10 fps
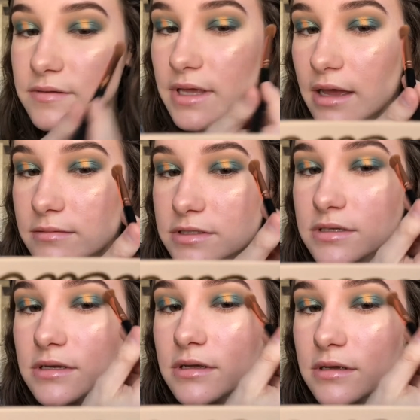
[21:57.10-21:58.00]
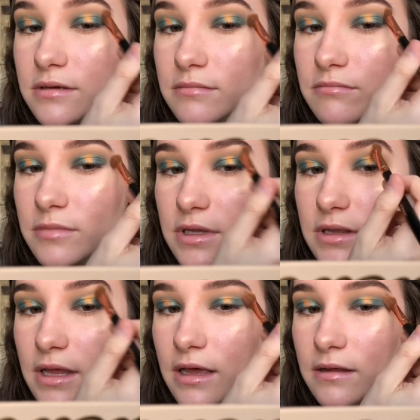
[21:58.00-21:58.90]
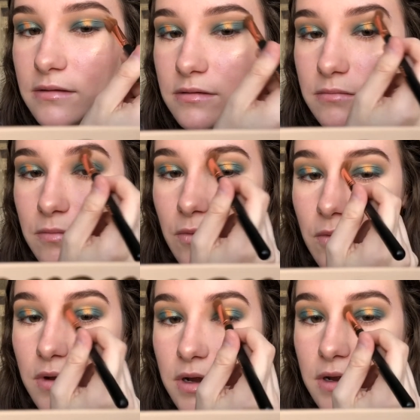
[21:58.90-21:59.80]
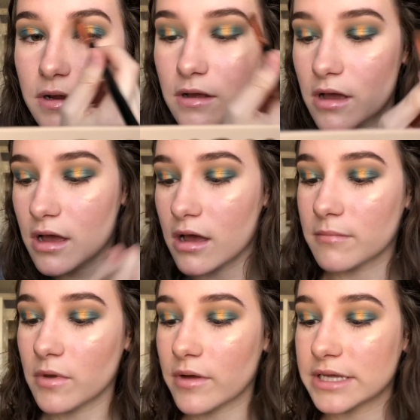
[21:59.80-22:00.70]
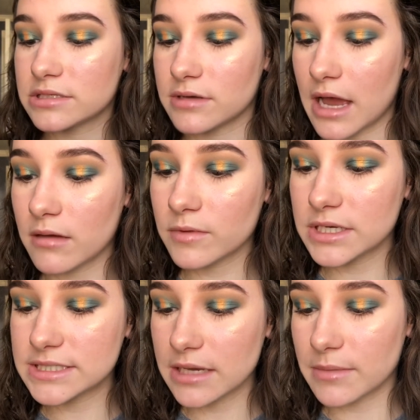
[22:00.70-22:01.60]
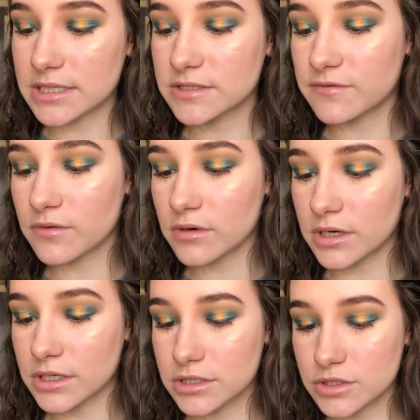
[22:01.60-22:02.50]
So yeah, I'm just going to blend that a little more. Okay, so now I'm going to take my Sephora